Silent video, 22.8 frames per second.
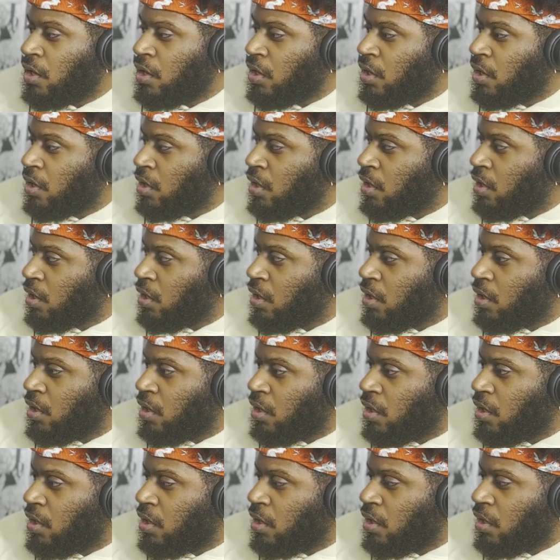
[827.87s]

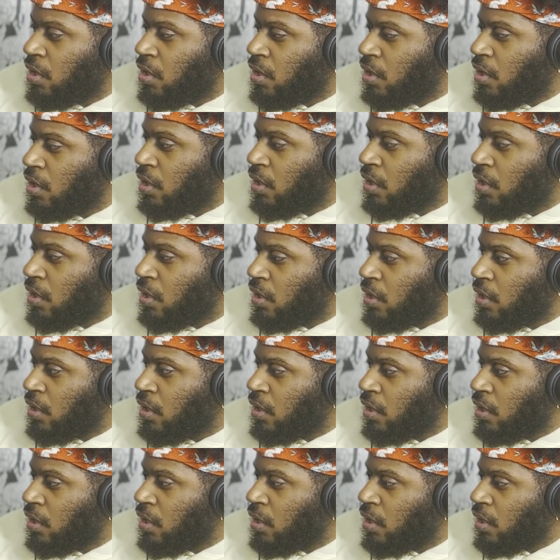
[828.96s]

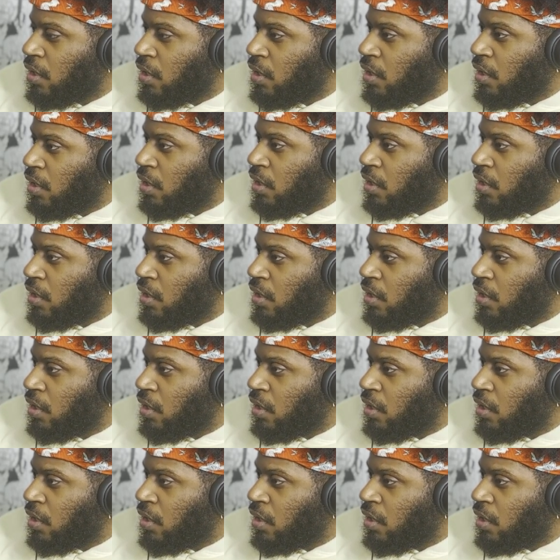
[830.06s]
(silence)